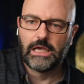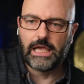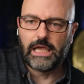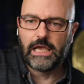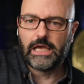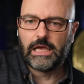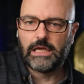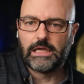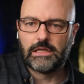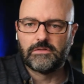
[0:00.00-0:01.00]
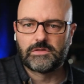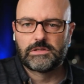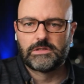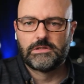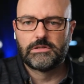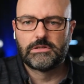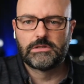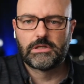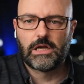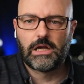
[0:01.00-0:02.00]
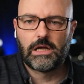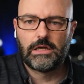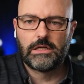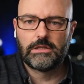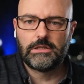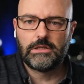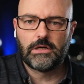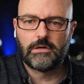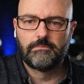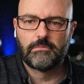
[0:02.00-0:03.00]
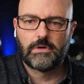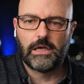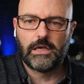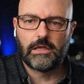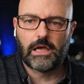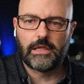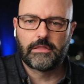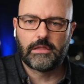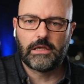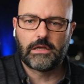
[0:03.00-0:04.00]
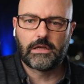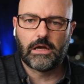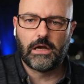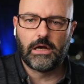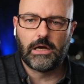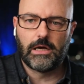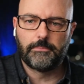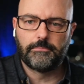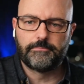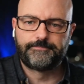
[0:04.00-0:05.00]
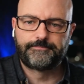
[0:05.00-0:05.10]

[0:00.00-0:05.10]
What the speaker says: And, you know, I think for